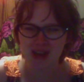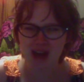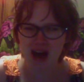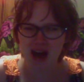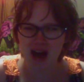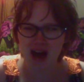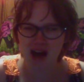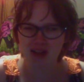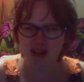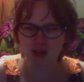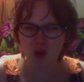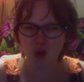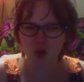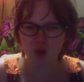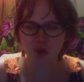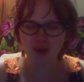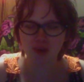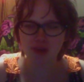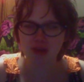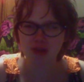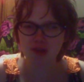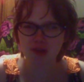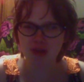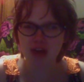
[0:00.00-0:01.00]
I don't
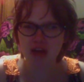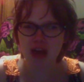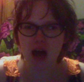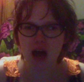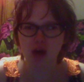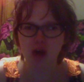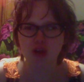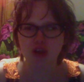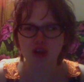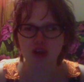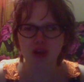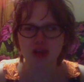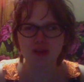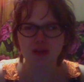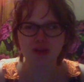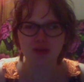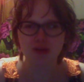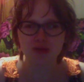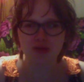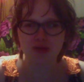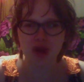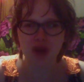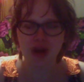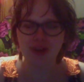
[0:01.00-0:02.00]
really see how
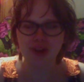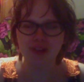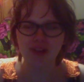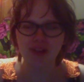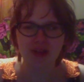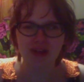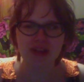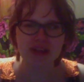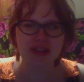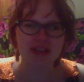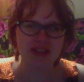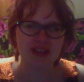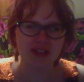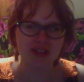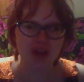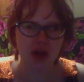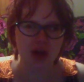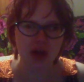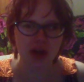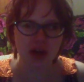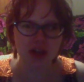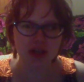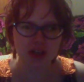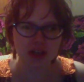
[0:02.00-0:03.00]
she's
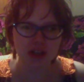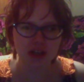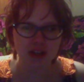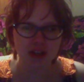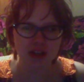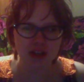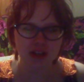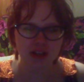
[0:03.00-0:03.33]
unladylike.